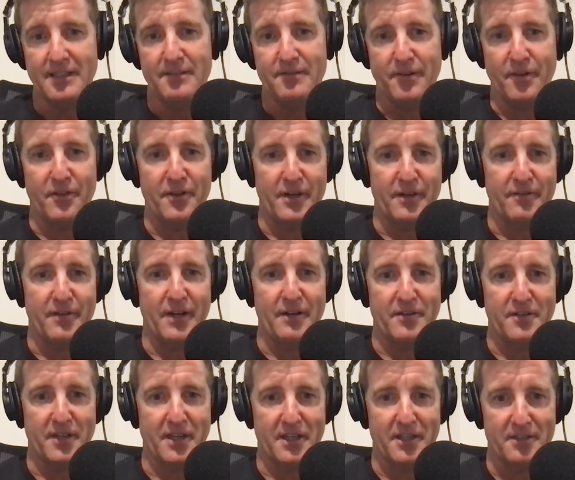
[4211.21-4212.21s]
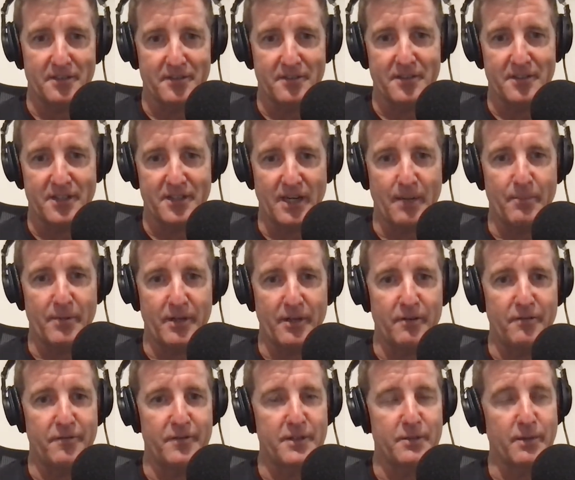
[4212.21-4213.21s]
for 35 seconds and jumping
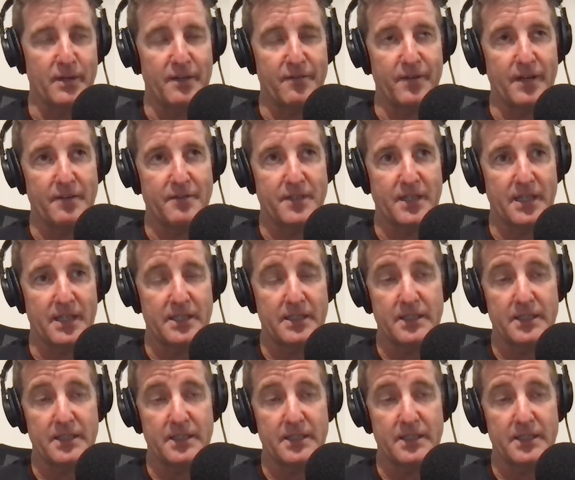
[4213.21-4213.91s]
off for 25 seconds.